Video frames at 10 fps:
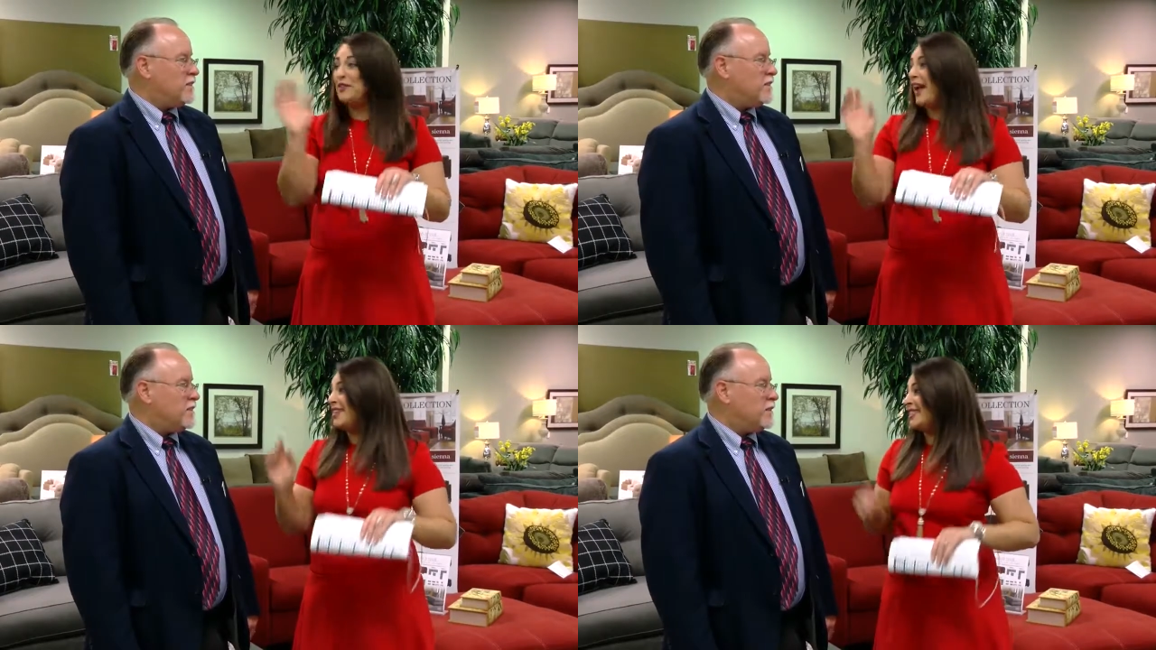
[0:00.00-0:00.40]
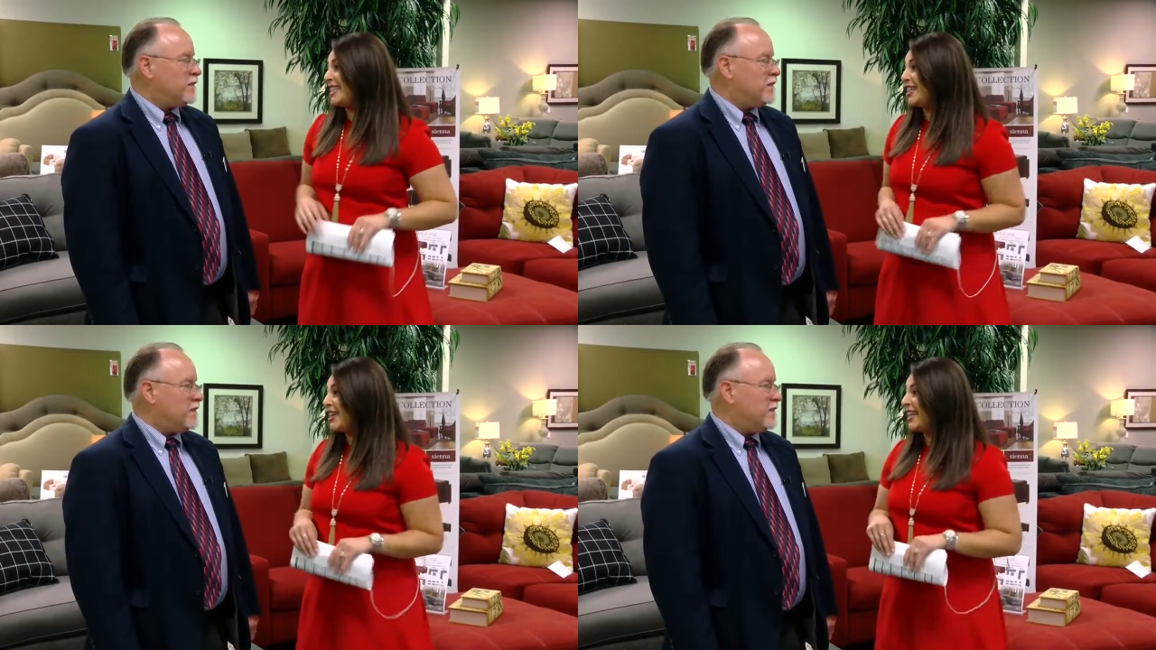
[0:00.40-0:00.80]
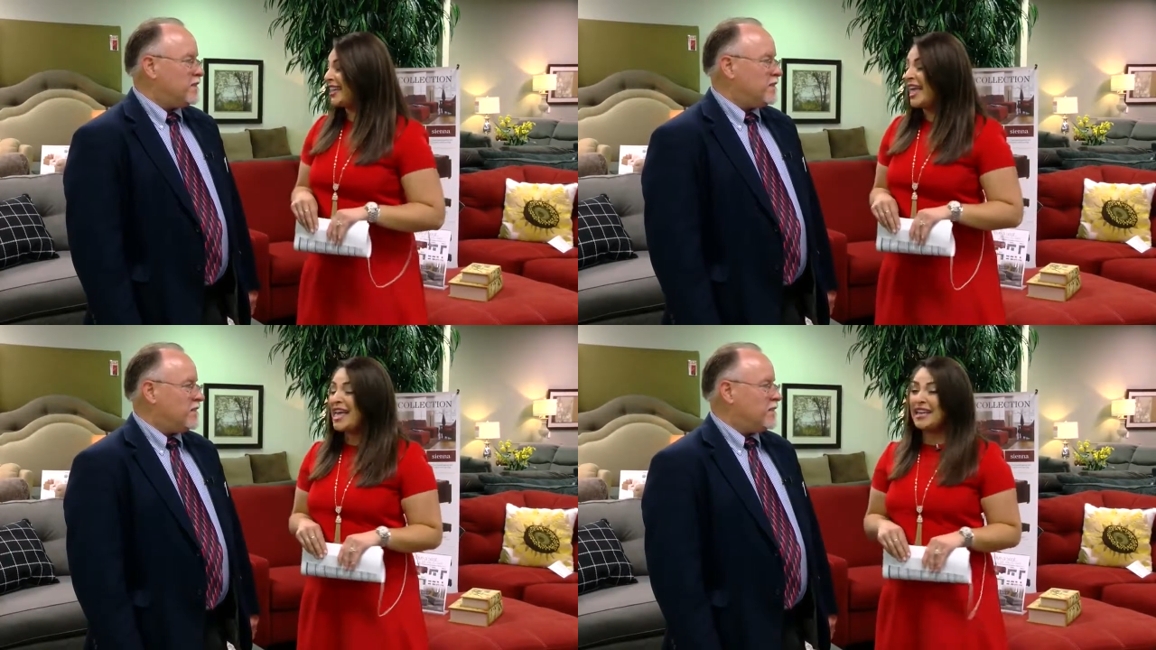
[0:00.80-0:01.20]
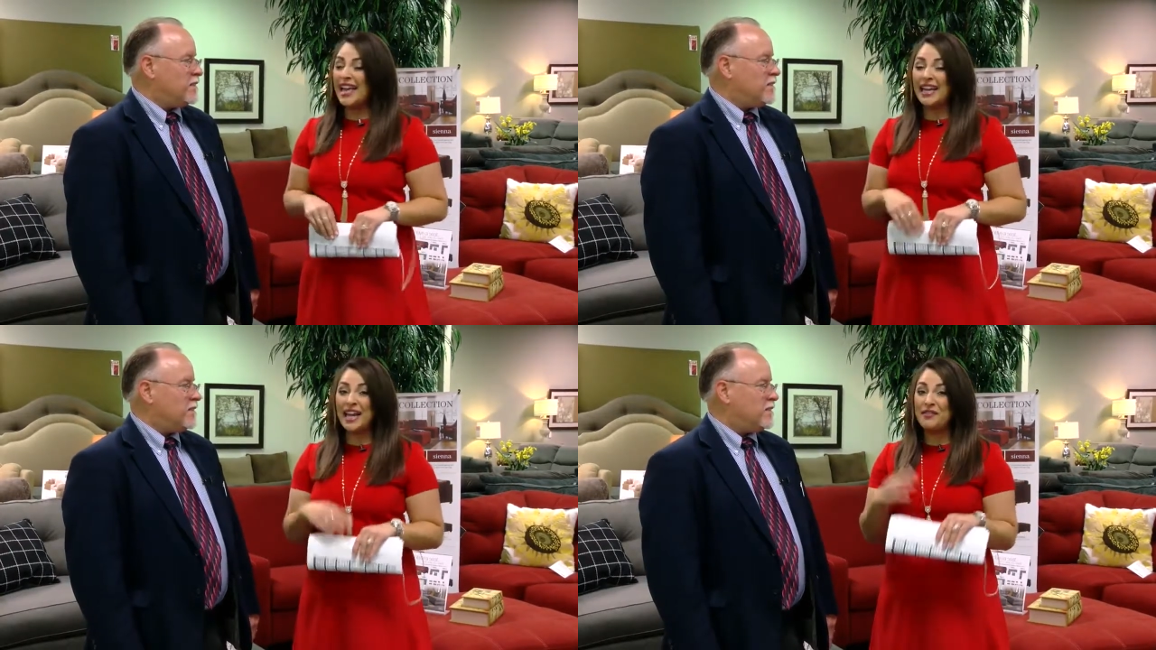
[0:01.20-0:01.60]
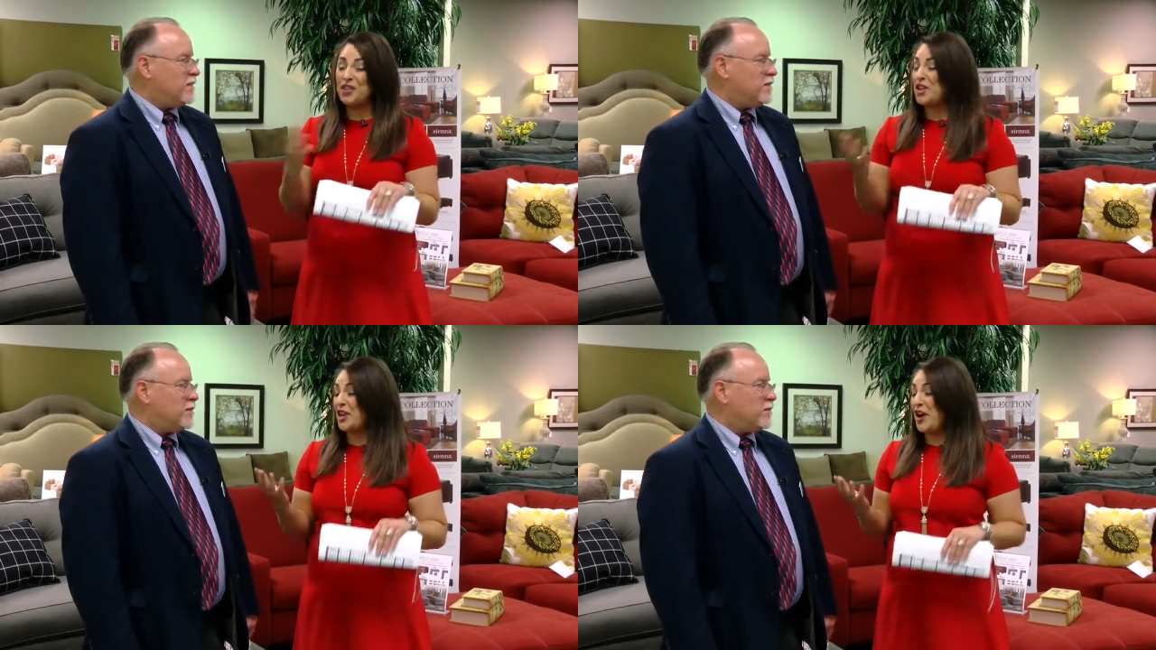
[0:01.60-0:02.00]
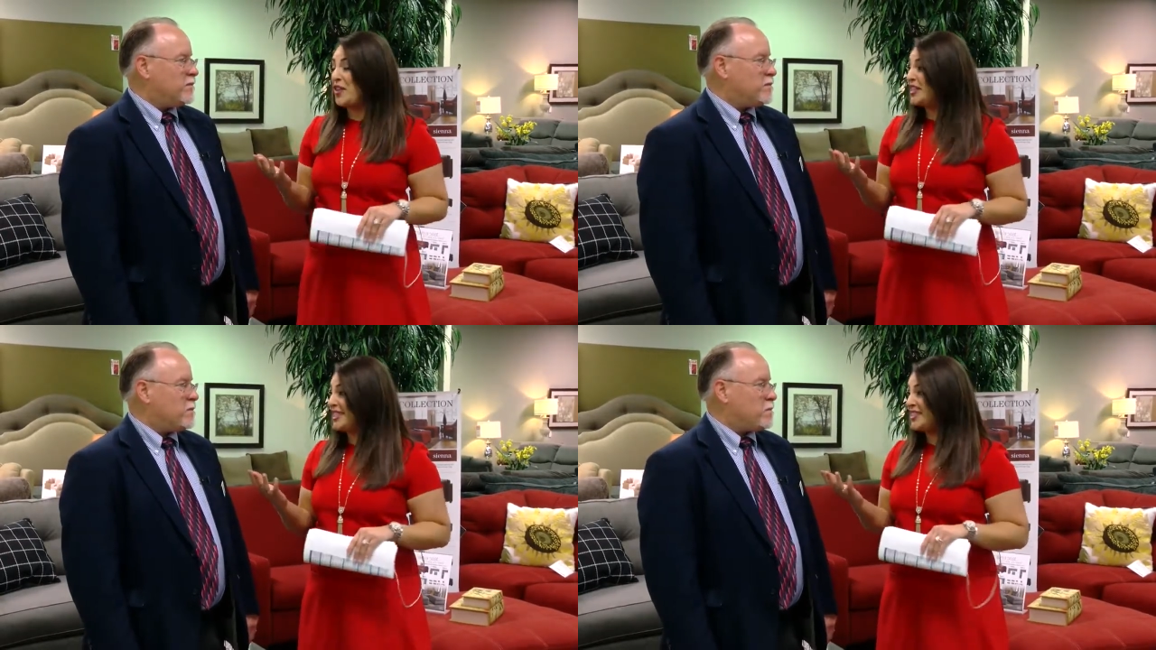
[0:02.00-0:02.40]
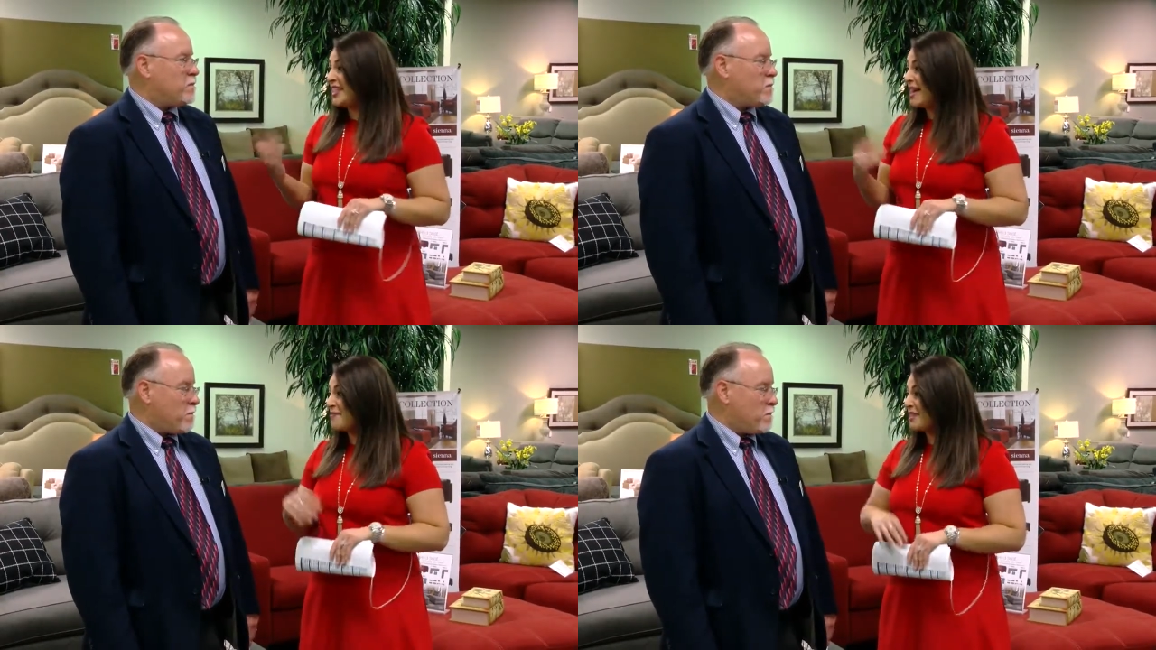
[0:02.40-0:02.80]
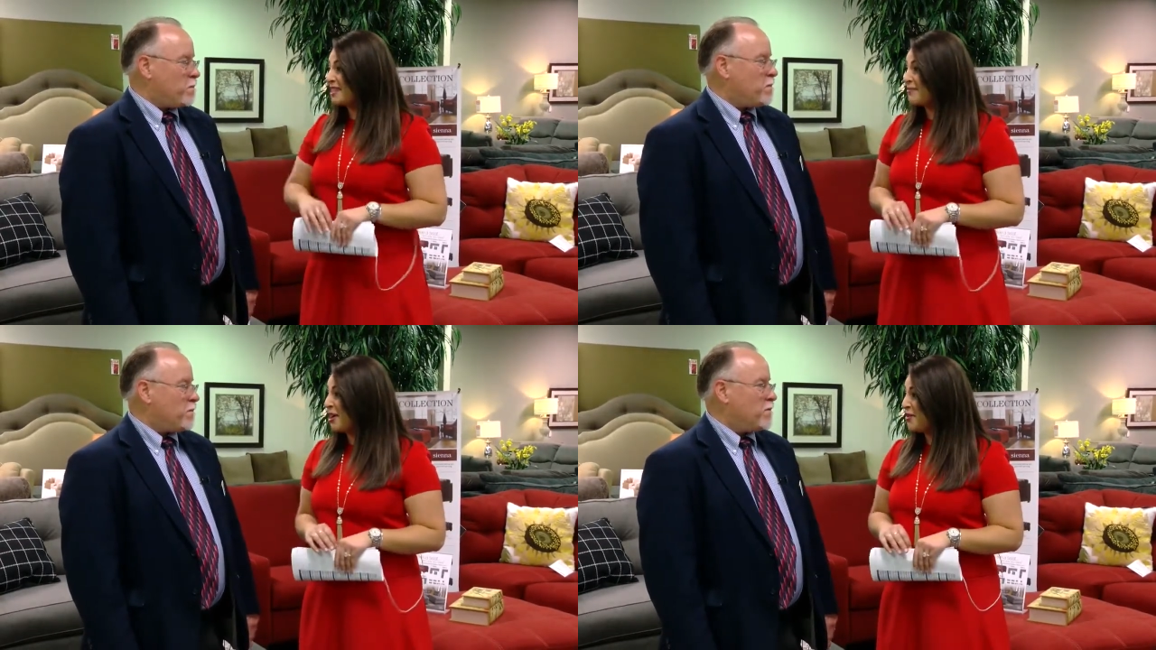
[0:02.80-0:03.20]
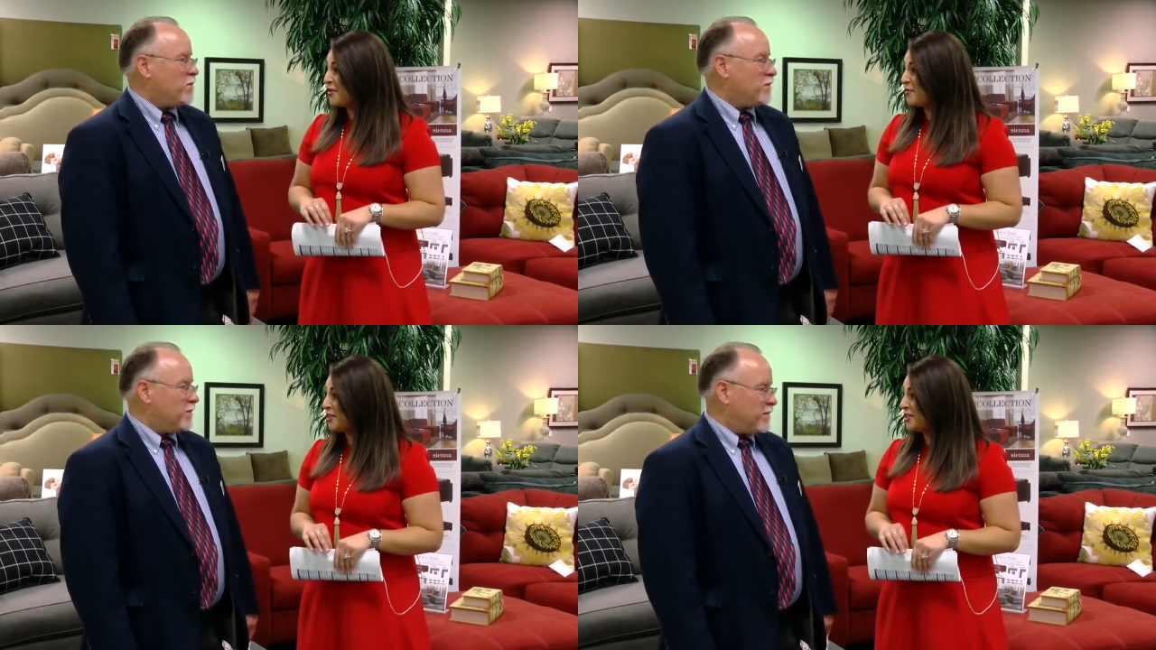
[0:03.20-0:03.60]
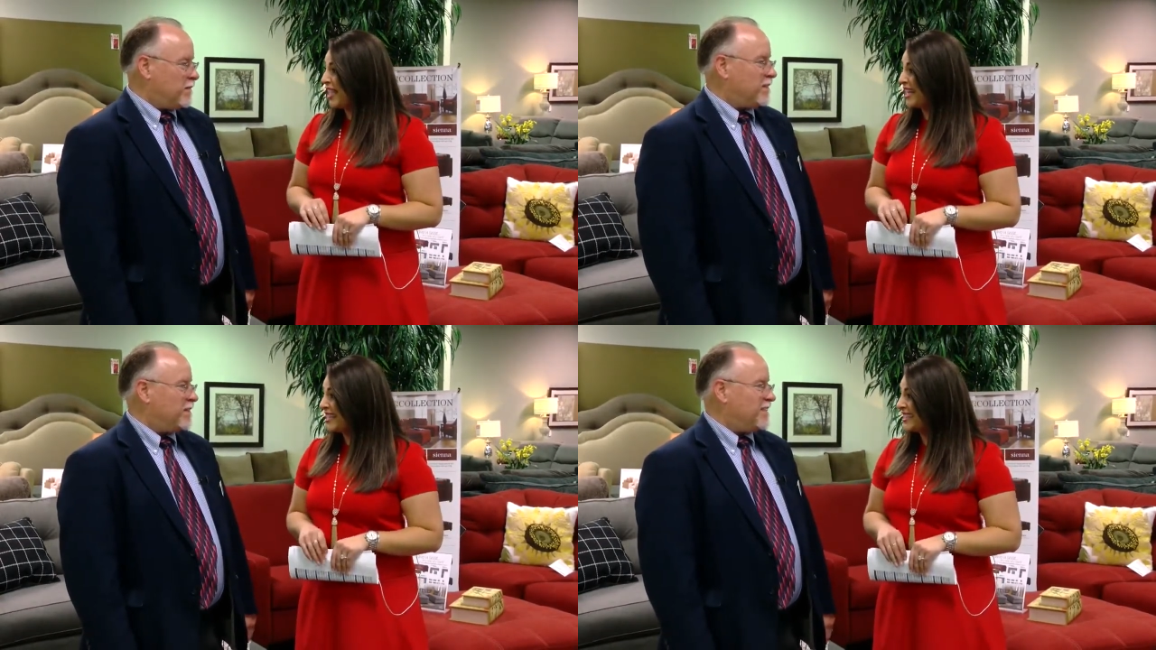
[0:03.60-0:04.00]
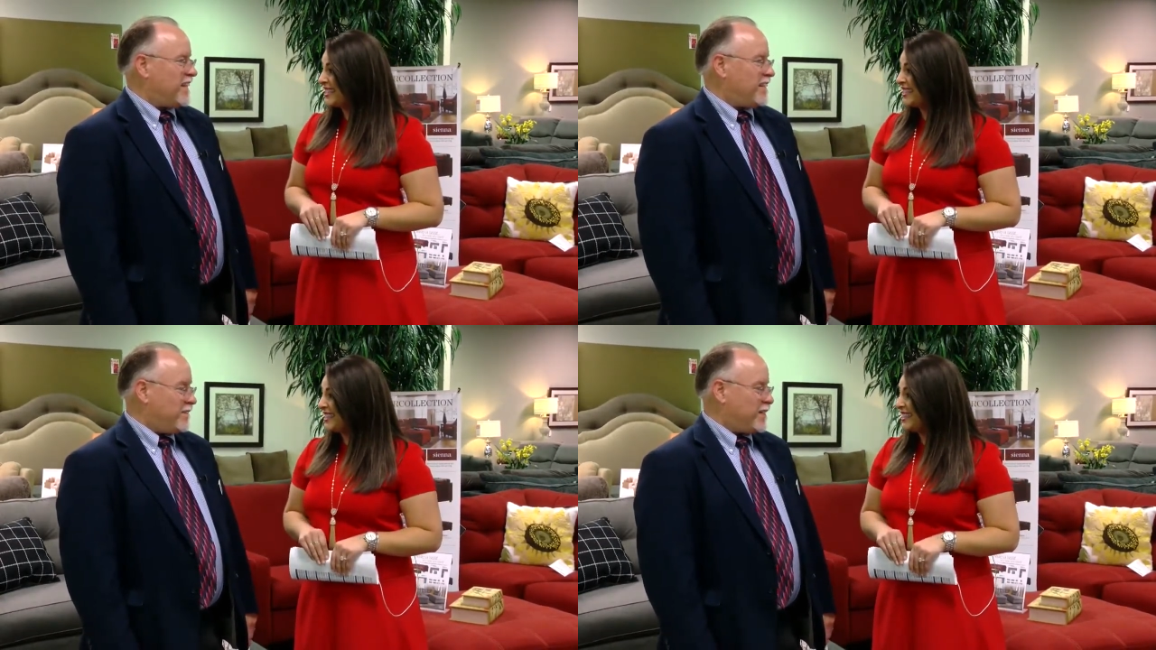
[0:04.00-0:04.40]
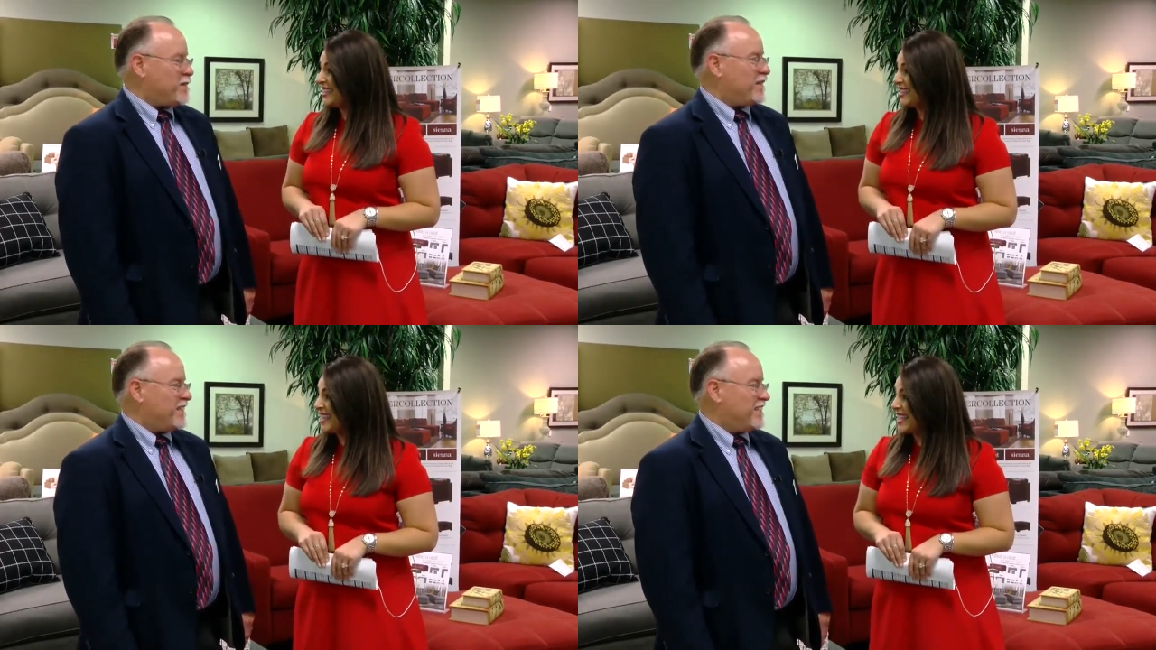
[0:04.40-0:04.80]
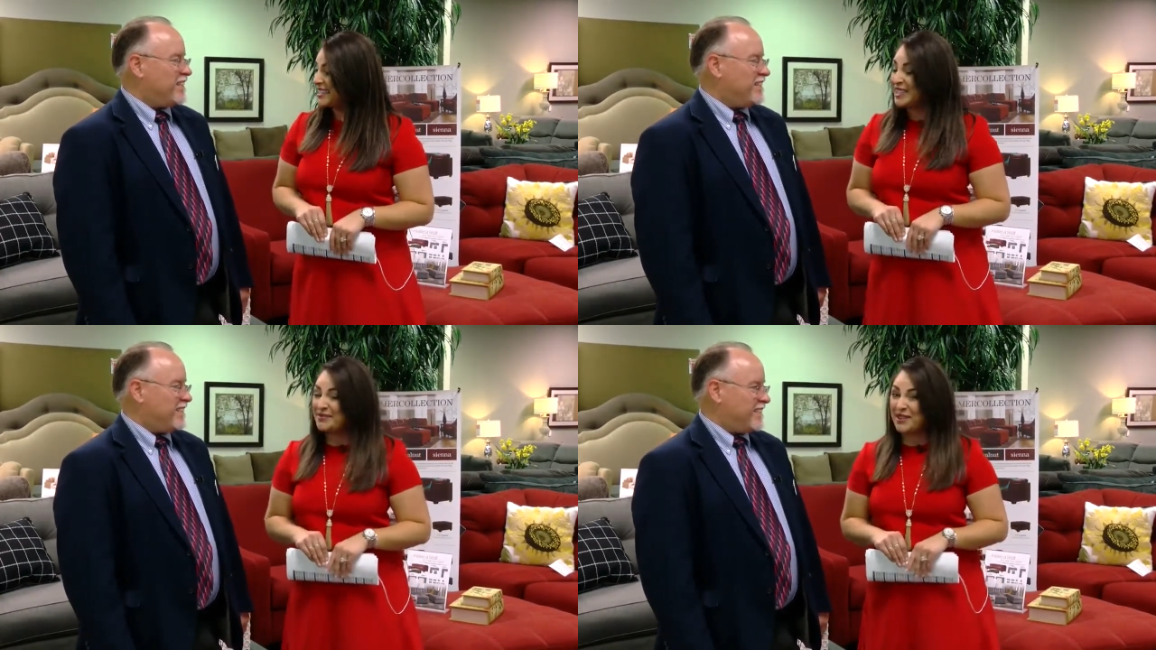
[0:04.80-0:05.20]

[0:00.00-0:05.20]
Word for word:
Speaker 1: around here and get kind of a look at all the deals happening tomorrow. We appreciate it. Thank you for coming. Thanks so